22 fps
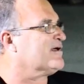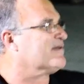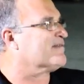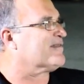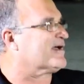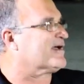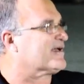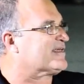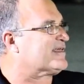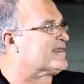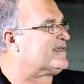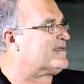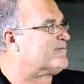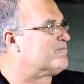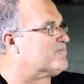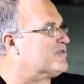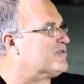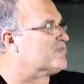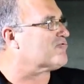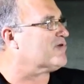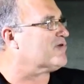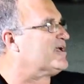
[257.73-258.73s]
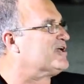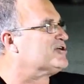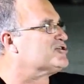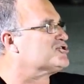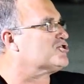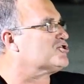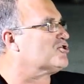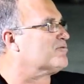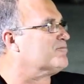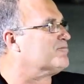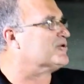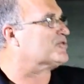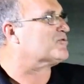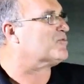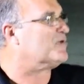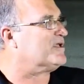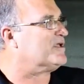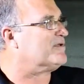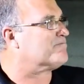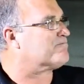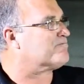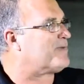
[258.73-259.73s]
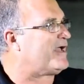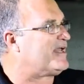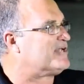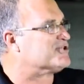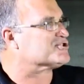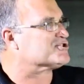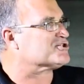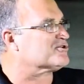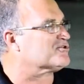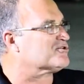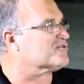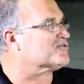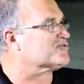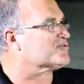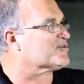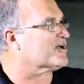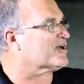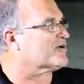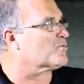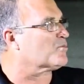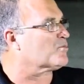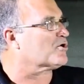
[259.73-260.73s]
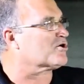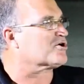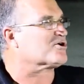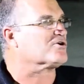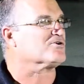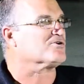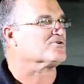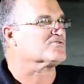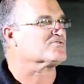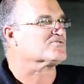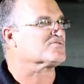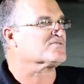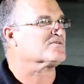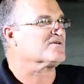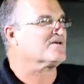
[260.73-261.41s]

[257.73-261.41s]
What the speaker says: that keep the ratio between pensioners and workers